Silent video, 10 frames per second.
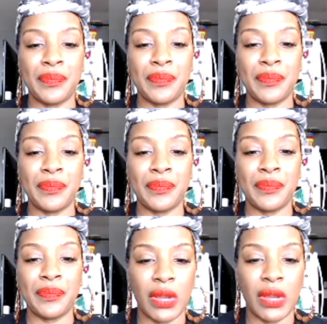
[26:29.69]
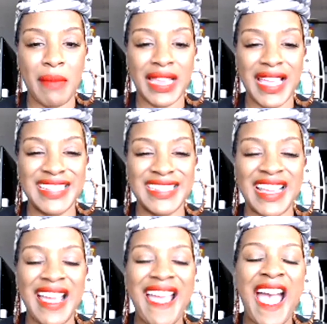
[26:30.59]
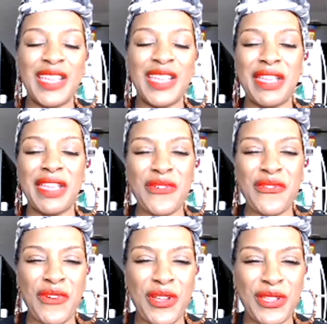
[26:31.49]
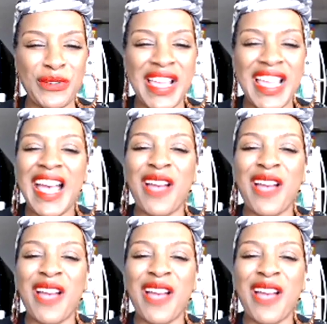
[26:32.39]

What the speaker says: DM me or get on my calendar. I am here for you.